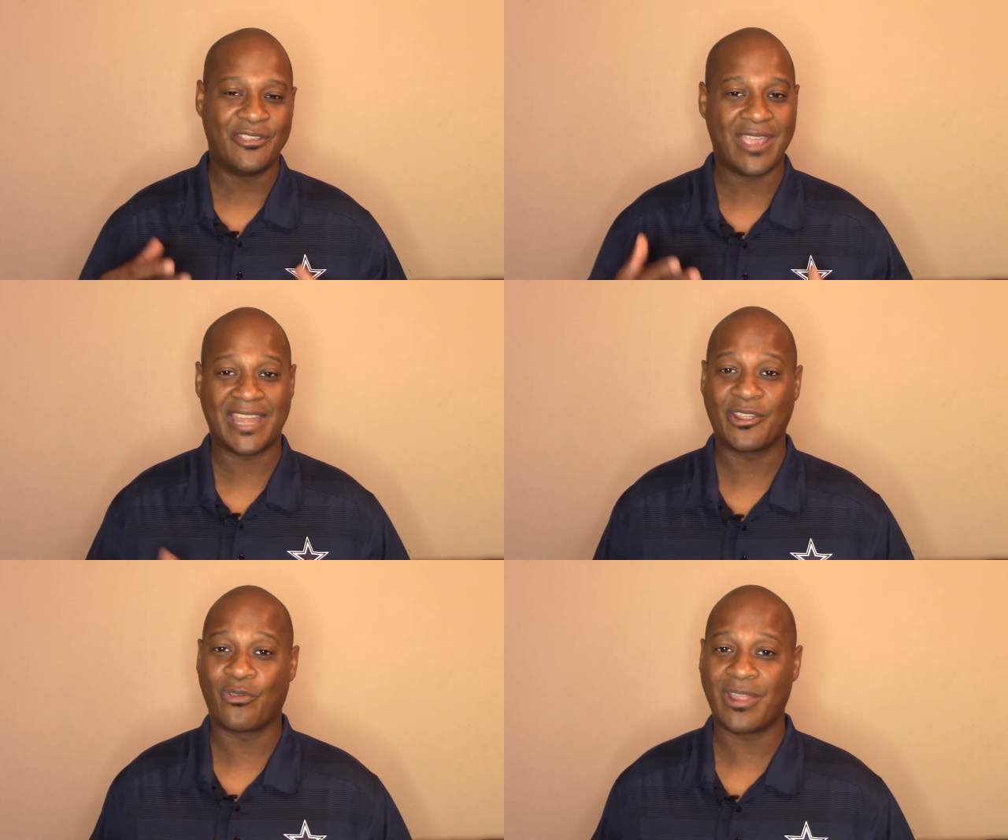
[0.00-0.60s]
You
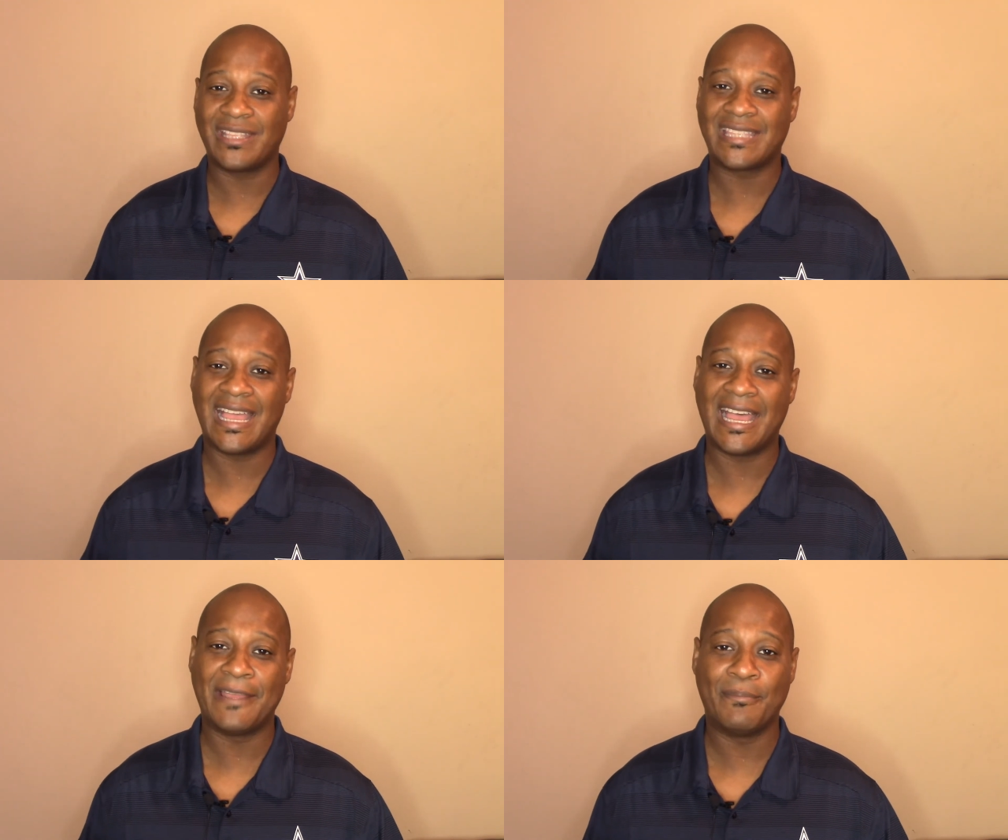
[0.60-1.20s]
had a great
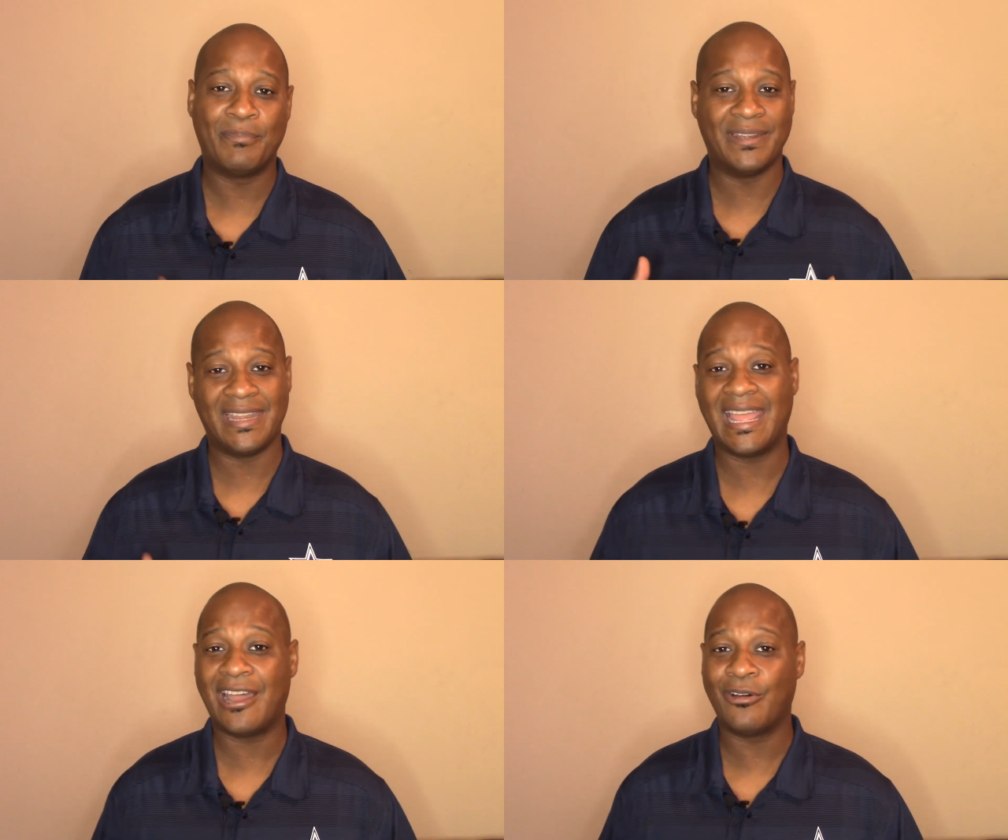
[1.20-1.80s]
time, but
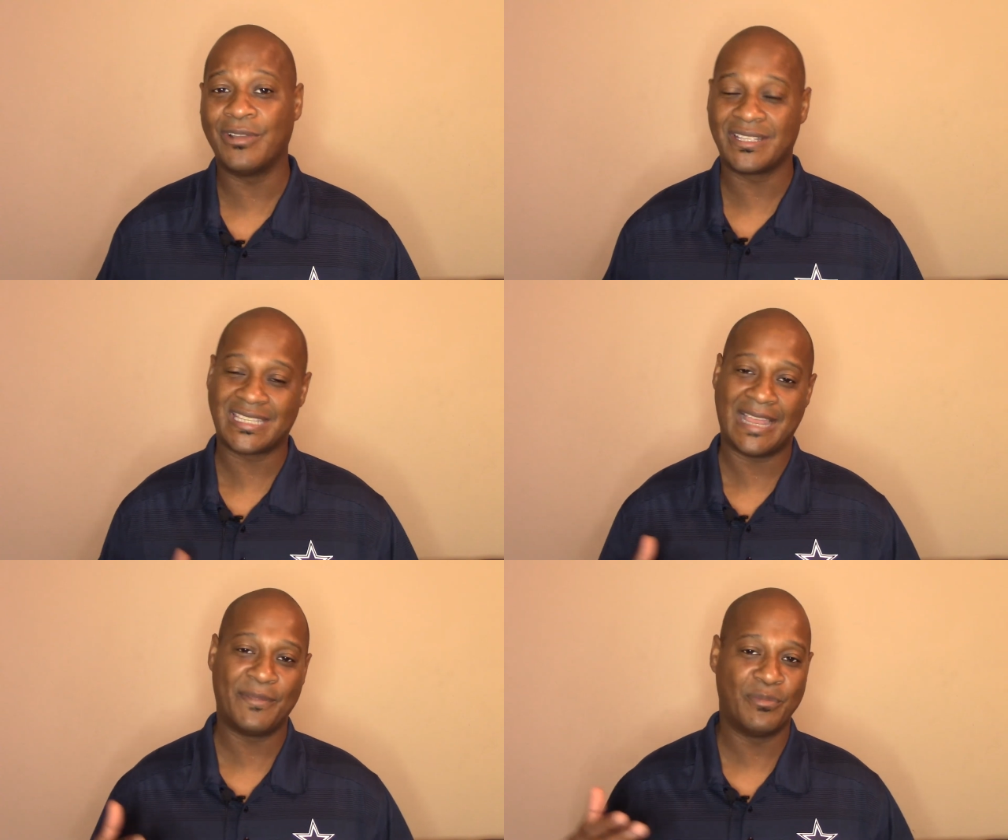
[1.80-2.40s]
now
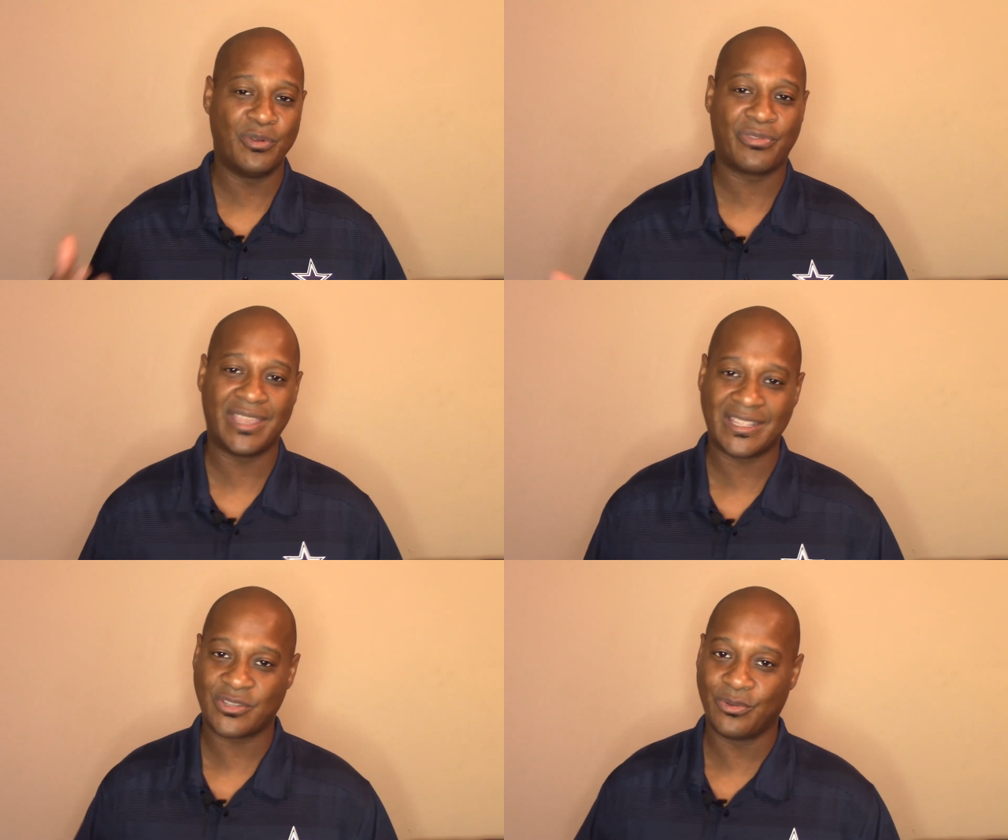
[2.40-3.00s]
it's time to move
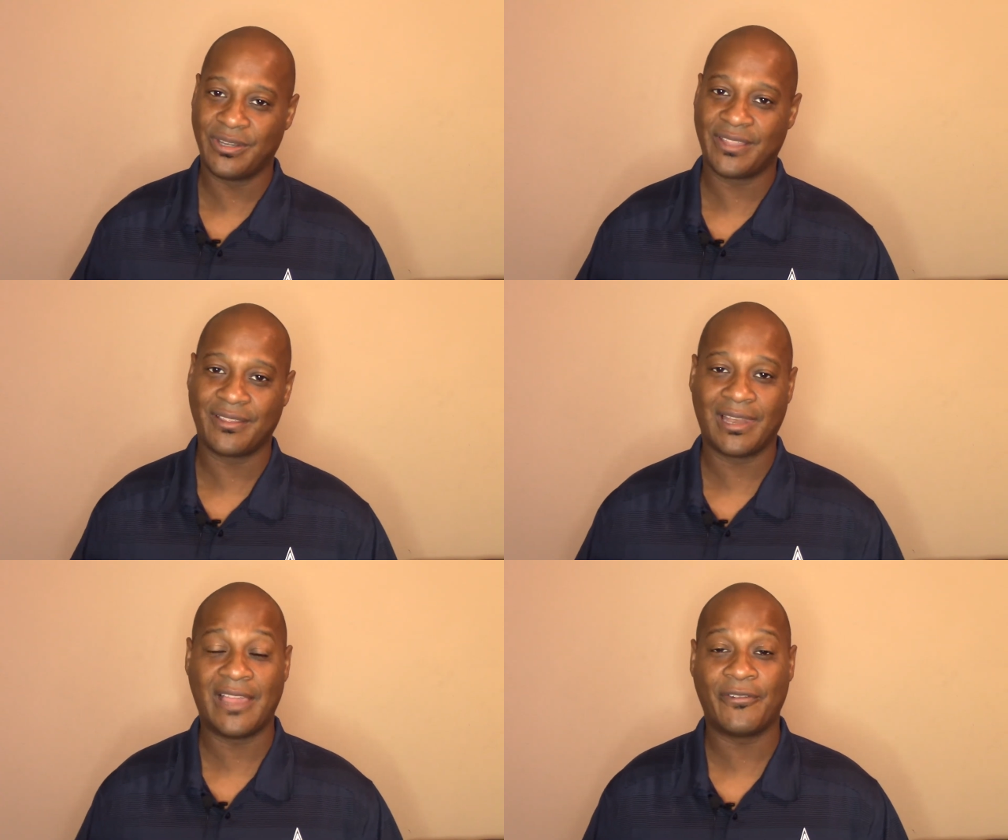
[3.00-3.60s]
things to
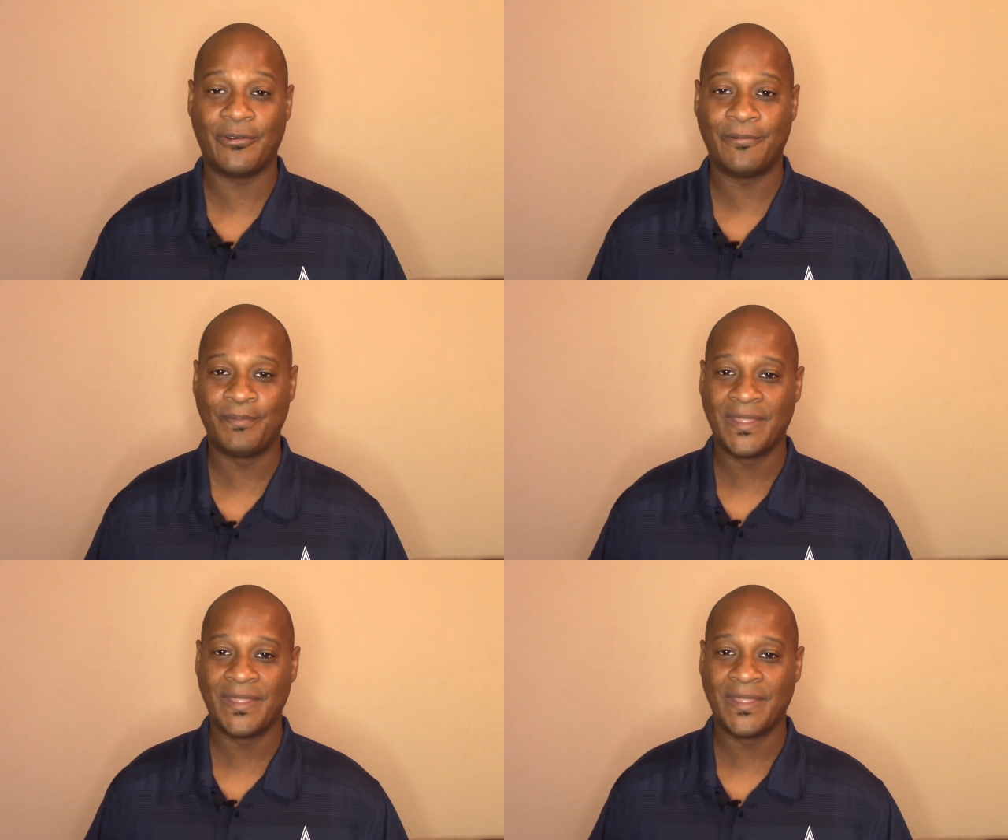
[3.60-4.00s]
another level.